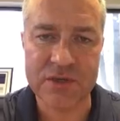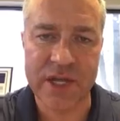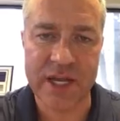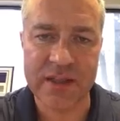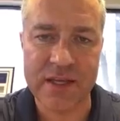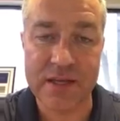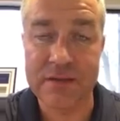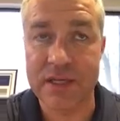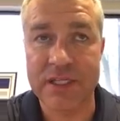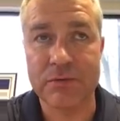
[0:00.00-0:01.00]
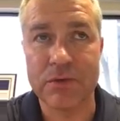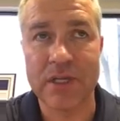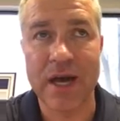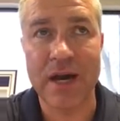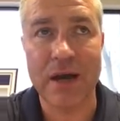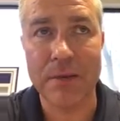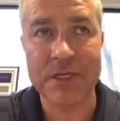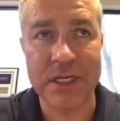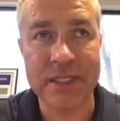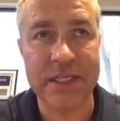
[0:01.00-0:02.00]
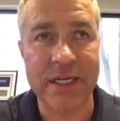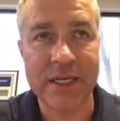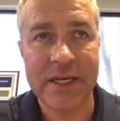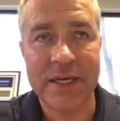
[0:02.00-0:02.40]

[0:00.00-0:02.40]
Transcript: do that, then it's really not an option, is it?